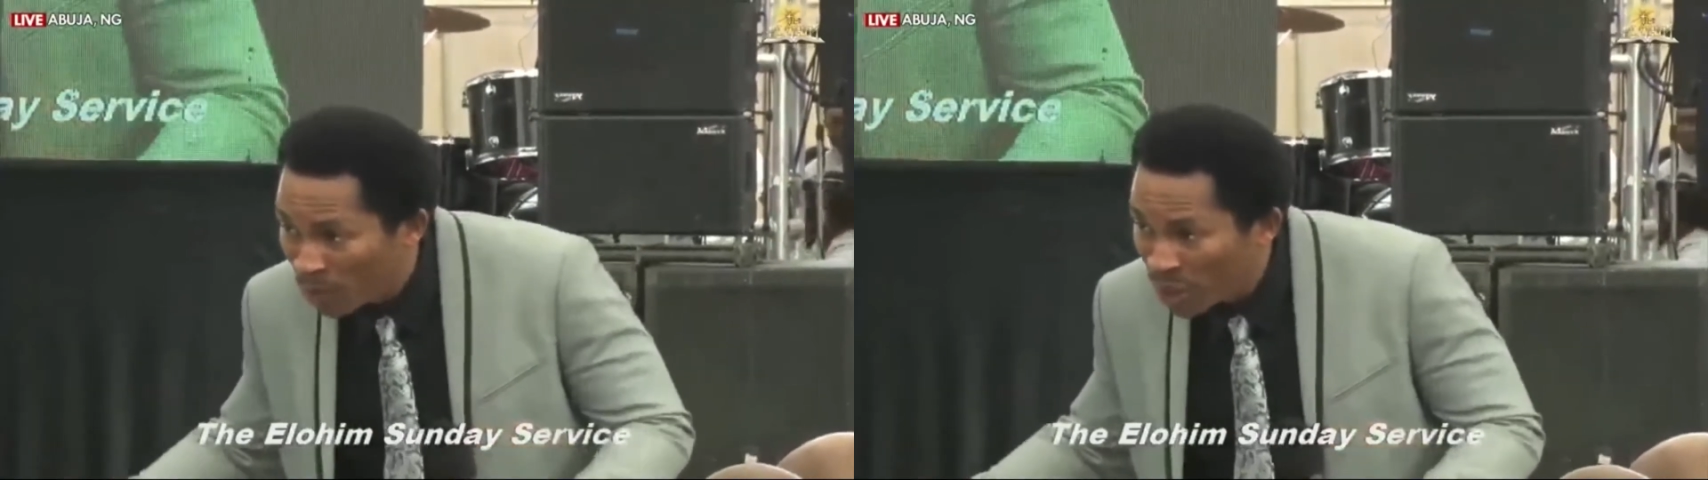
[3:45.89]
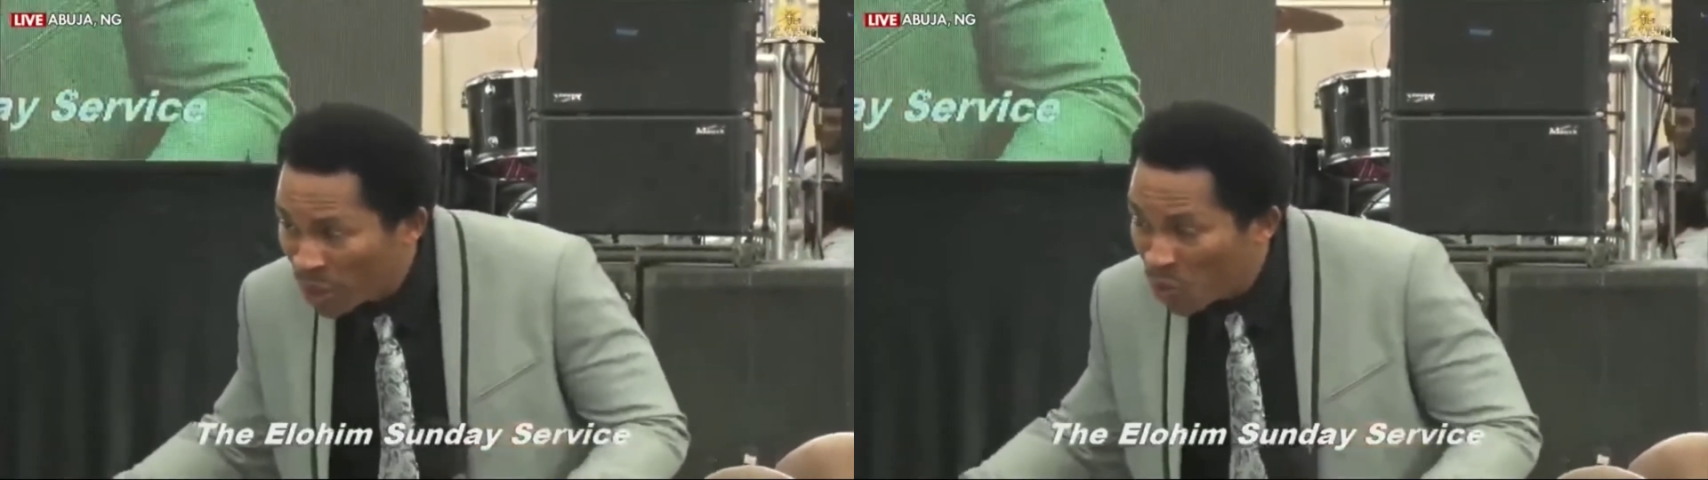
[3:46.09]

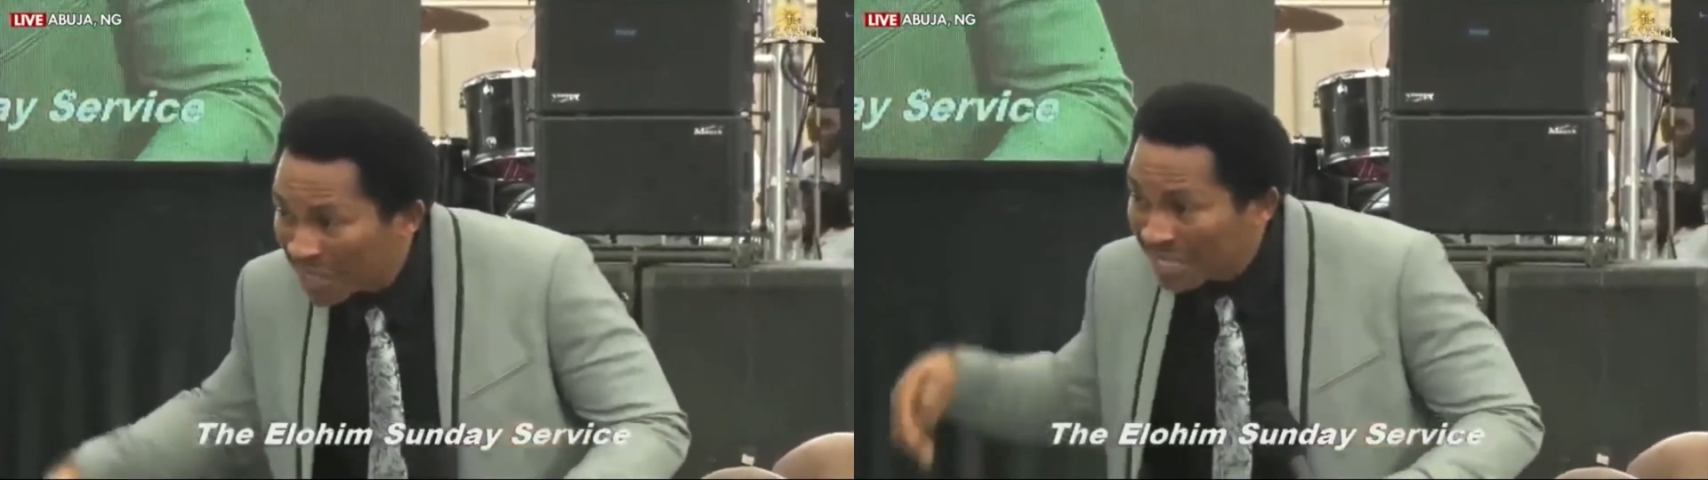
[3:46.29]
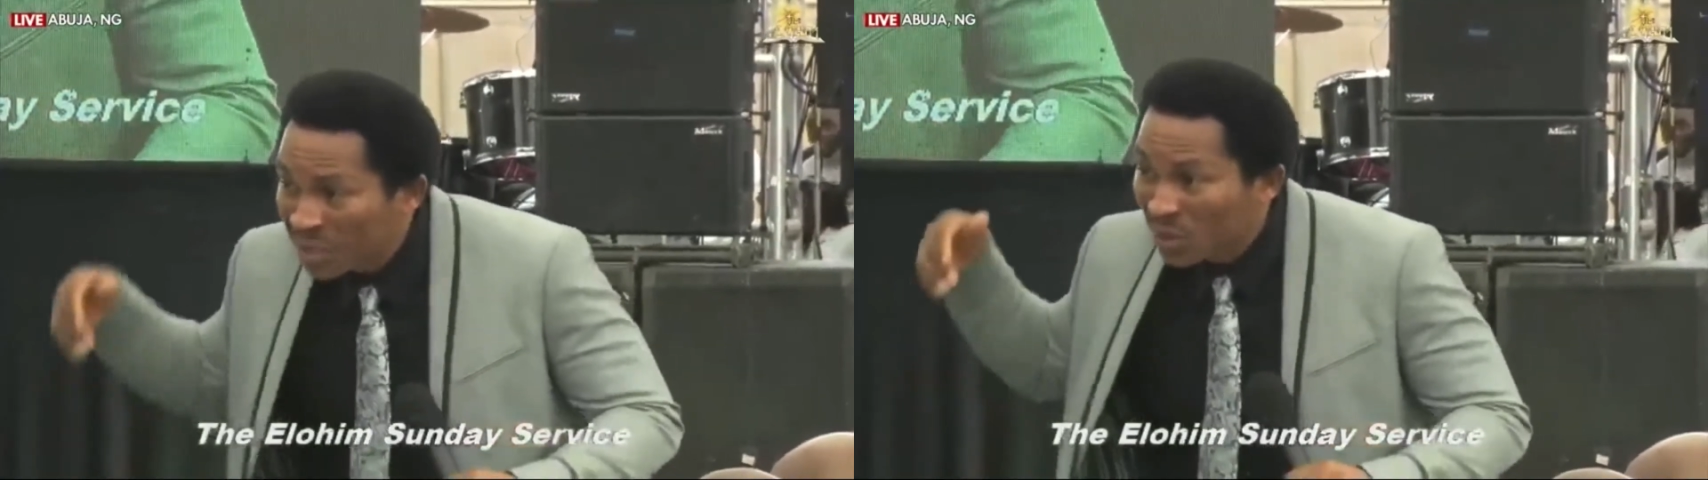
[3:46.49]
were taken
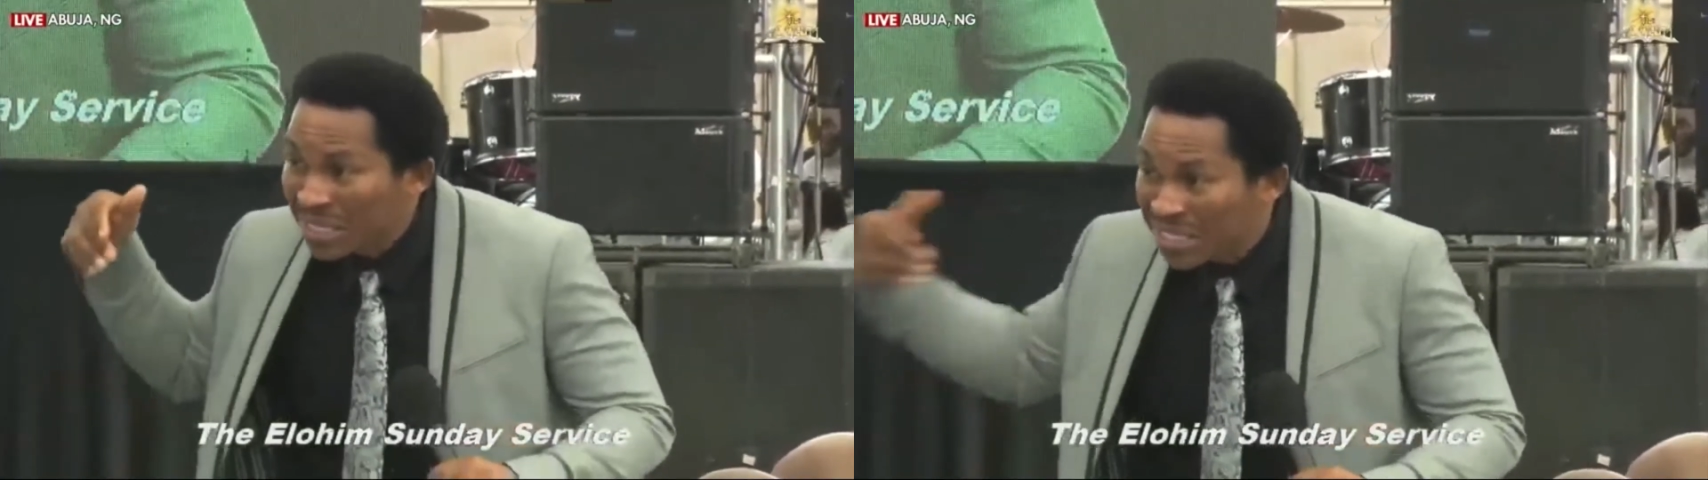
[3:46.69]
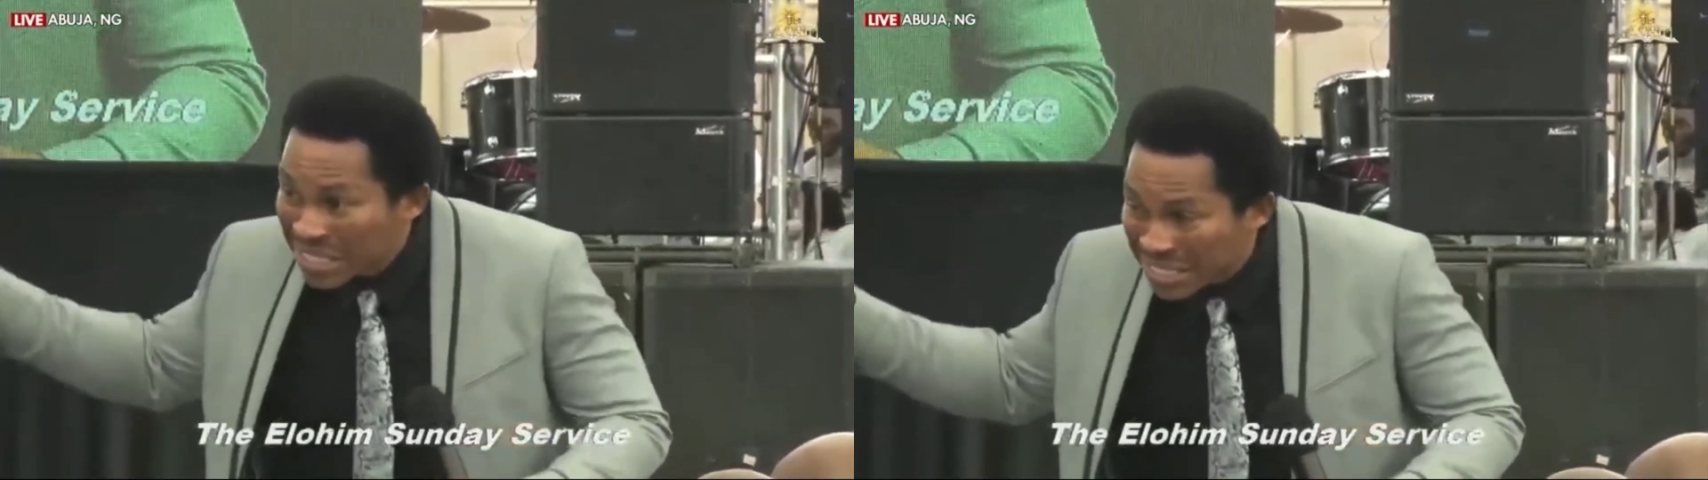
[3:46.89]
to the sick